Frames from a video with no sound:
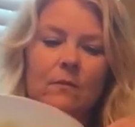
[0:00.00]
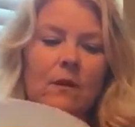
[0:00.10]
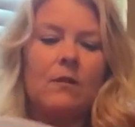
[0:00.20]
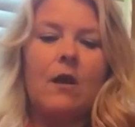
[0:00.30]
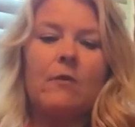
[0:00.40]

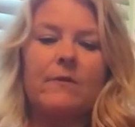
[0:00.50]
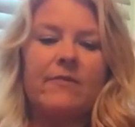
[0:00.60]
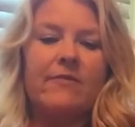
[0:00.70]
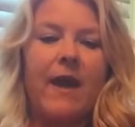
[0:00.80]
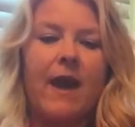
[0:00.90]
along
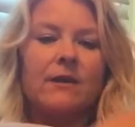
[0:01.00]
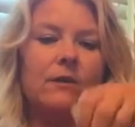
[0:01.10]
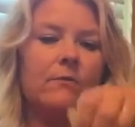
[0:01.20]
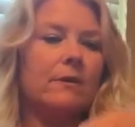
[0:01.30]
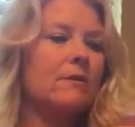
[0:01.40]
with that,
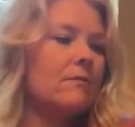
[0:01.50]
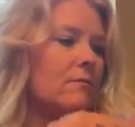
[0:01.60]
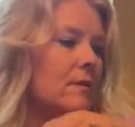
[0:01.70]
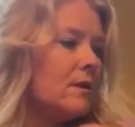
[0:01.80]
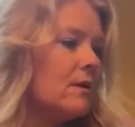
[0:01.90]
you would
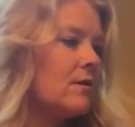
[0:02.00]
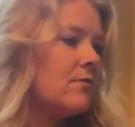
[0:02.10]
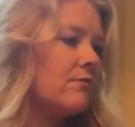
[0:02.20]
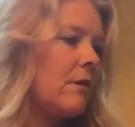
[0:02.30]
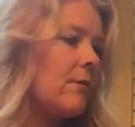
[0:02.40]

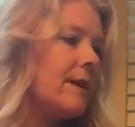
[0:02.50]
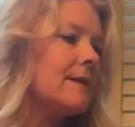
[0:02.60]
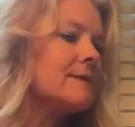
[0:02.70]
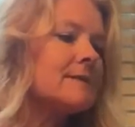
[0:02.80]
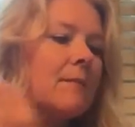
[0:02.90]
throw
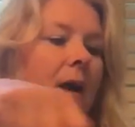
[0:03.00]
in some